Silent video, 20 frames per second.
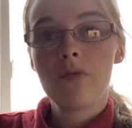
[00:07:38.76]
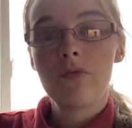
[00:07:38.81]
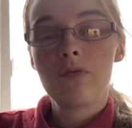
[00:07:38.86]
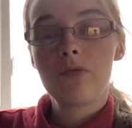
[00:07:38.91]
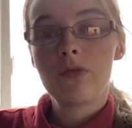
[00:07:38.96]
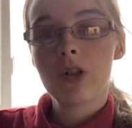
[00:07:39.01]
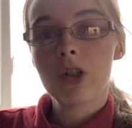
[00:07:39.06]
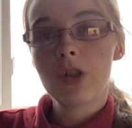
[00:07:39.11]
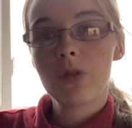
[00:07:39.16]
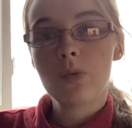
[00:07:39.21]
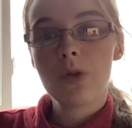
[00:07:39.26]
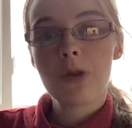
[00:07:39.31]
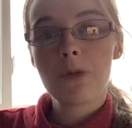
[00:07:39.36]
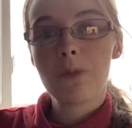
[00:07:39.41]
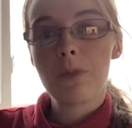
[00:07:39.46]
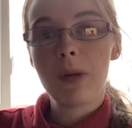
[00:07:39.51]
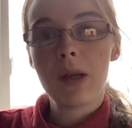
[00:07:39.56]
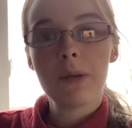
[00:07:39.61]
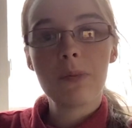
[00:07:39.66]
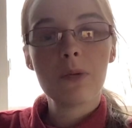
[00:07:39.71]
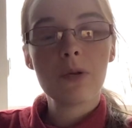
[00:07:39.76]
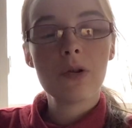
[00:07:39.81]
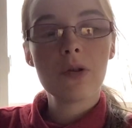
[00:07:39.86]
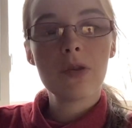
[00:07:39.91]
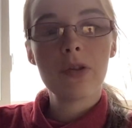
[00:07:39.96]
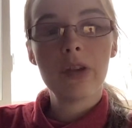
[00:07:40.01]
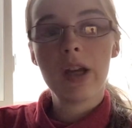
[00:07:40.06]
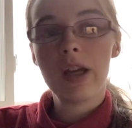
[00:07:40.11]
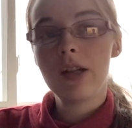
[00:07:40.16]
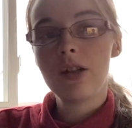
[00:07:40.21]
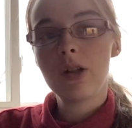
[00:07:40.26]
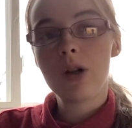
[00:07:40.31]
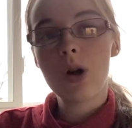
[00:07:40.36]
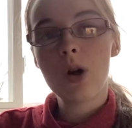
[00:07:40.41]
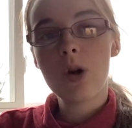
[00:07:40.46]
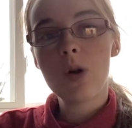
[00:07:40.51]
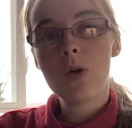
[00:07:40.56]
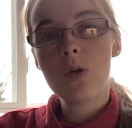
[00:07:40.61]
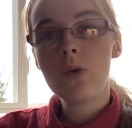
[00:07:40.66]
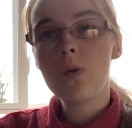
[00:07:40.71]
just with people they
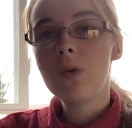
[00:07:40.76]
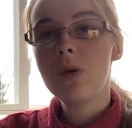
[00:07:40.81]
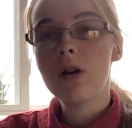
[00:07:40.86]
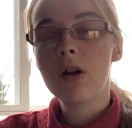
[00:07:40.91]
know.